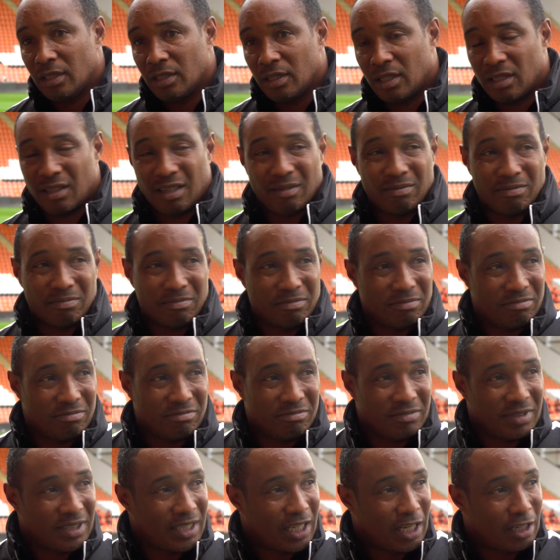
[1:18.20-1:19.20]
Um,
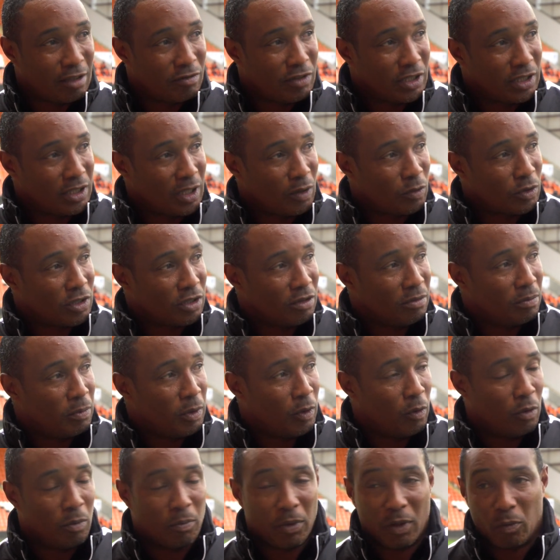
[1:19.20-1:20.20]
you know, the results are
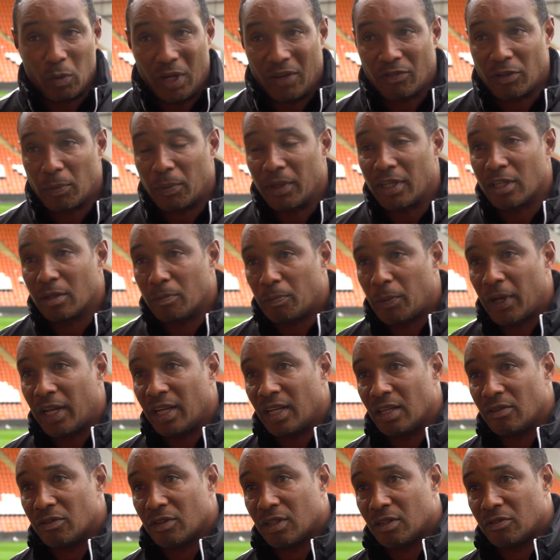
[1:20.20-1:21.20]
important, but we have to be
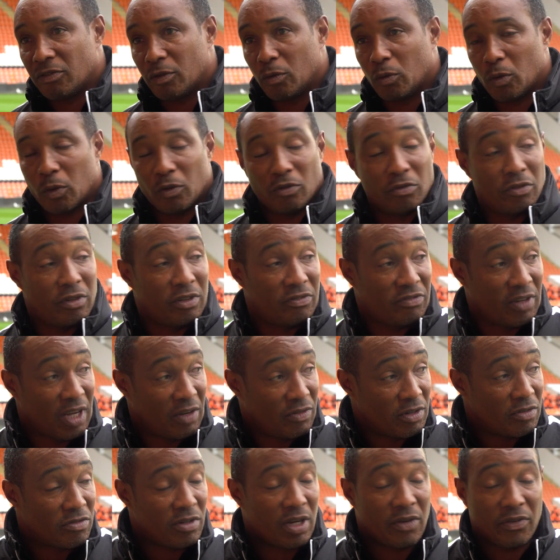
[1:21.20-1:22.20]
competitive, and I thought we were
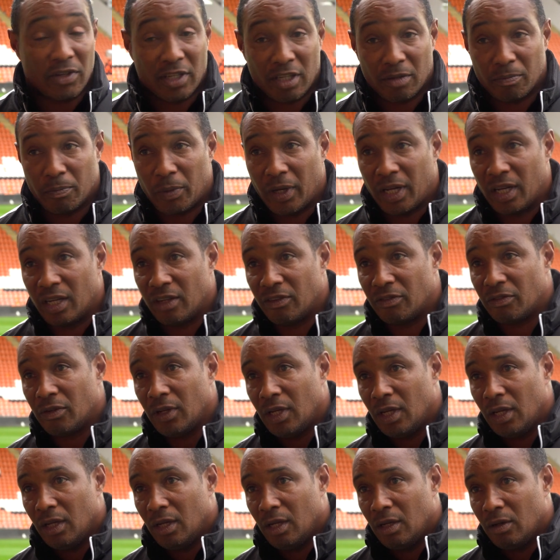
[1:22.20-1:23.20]
very, very competitive
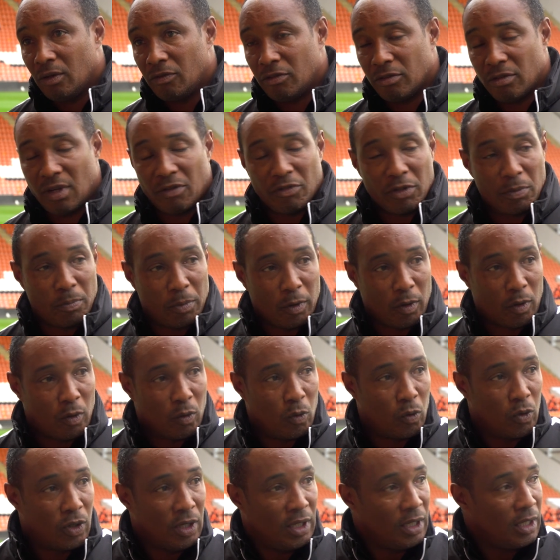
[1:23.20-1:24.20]
for every
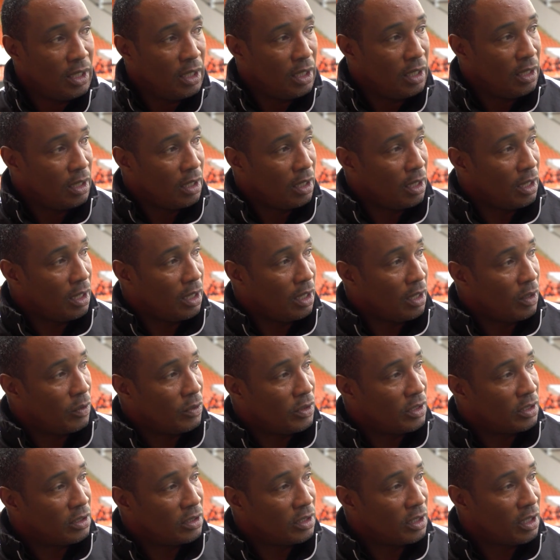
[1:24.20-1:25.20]
ball, you
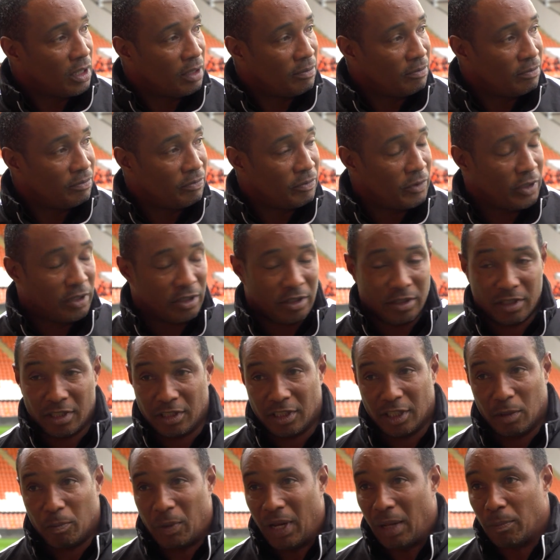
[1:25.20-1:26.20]
know, and um, you
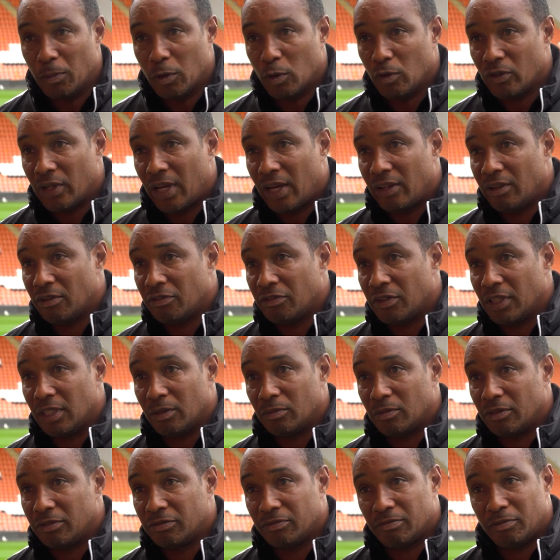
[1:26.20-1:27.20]
can see Blackpool out of the
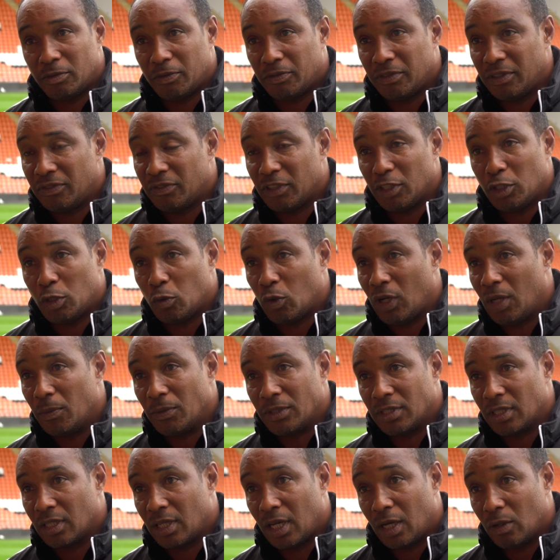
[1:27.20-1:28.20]
feet with 15, 20
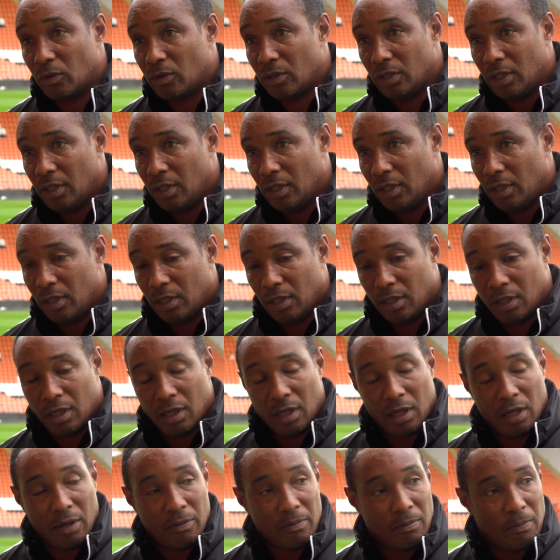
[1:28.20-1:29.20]
minutes to go.
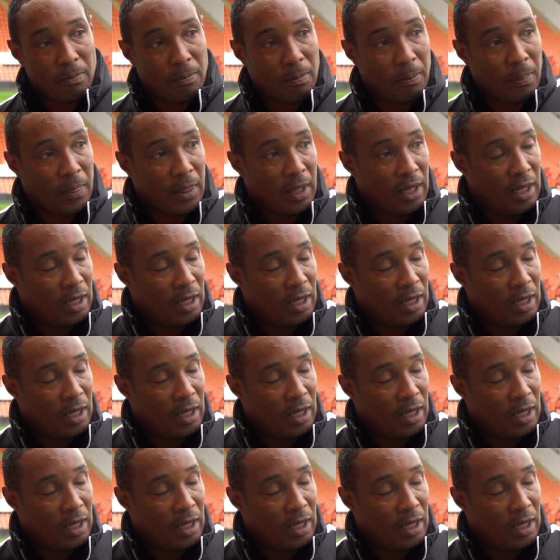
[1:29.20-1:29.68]
Um,